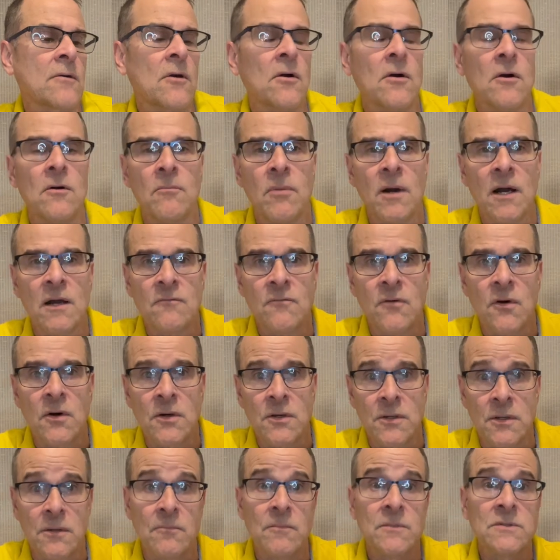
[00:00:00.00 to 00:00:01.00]
by
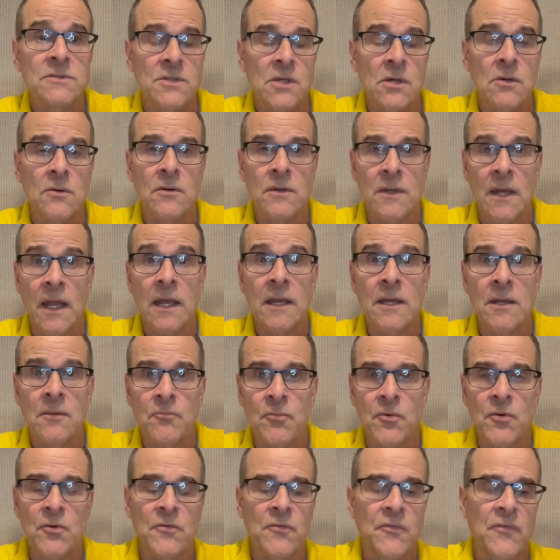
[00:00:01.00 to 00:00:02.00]
volume, so an 80
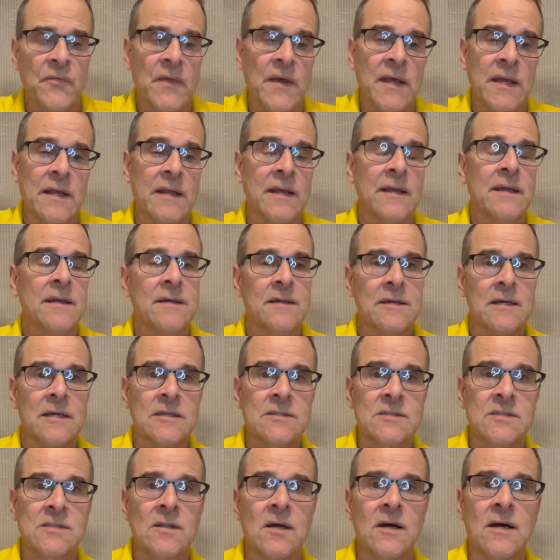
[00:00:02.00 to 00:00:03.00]
proof thing.
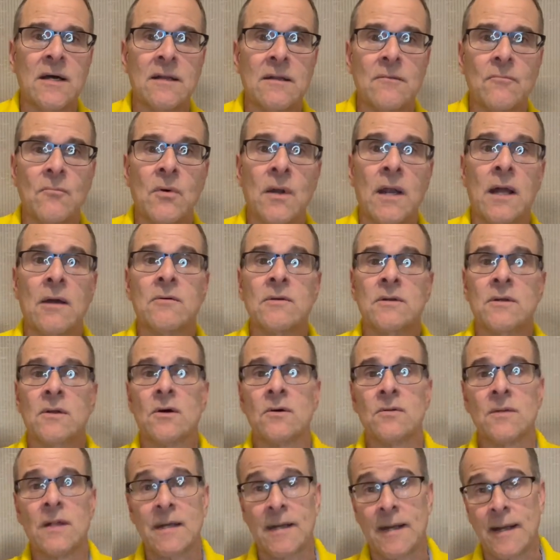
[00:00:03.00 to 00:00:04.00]
It's not what I would call
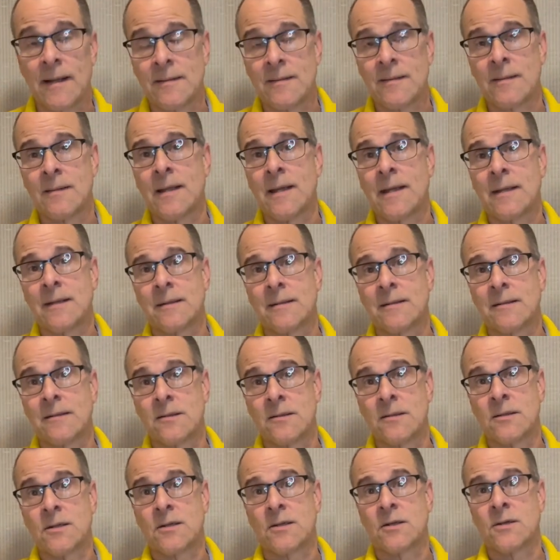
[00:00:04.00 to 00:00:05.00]
like a light
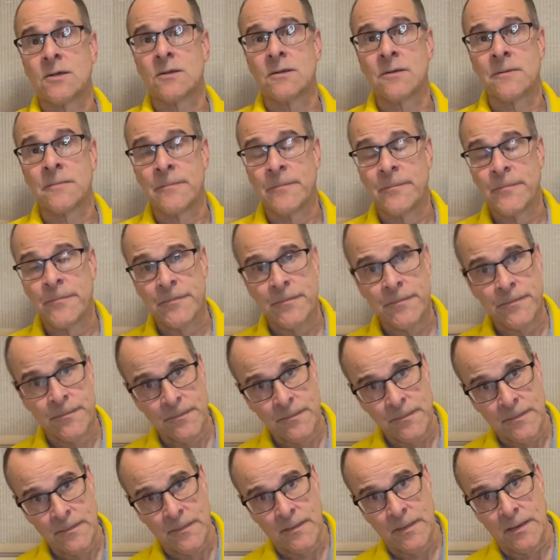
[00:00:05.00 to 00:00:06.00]
liquor.
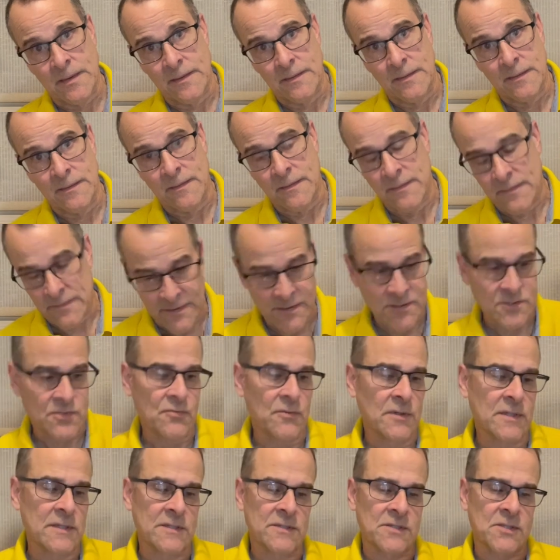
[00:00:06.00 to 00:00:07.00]
This
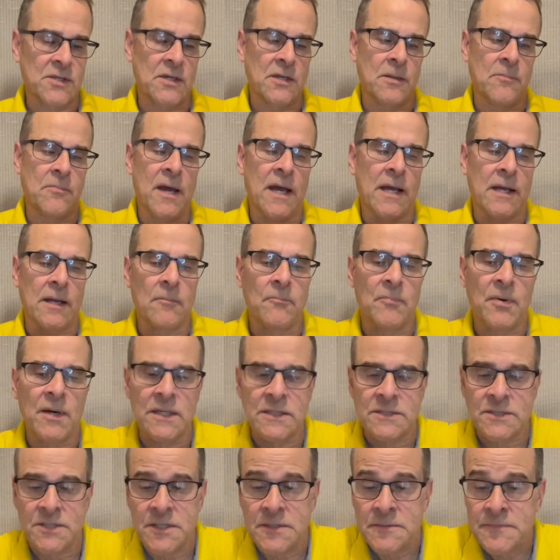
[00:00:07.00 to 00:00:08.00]
one is going to pack a
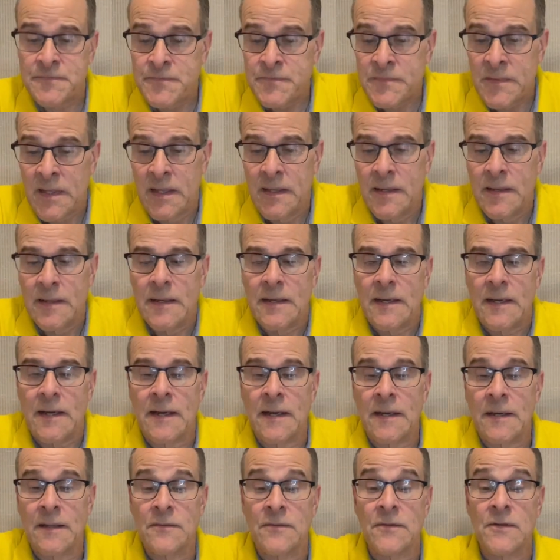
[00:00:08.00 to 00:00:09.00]
punch.
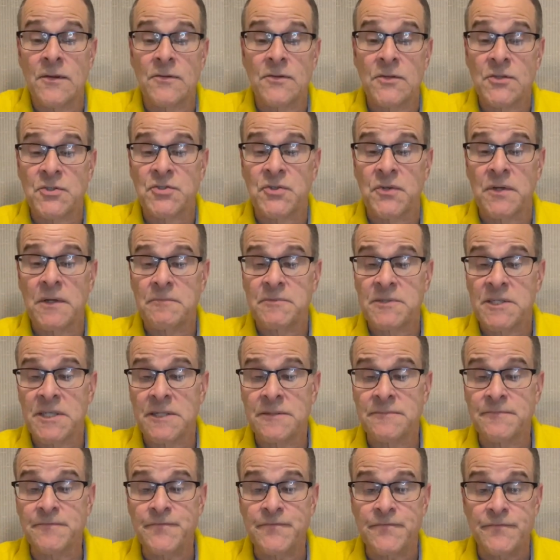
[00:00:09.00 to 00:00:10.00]
The
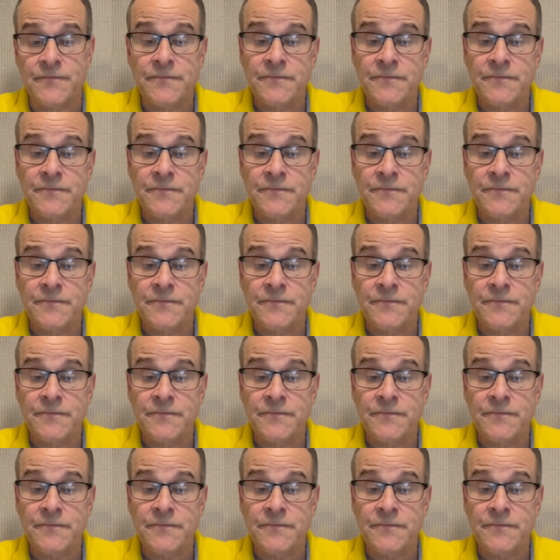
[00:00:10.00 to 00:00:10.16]
description: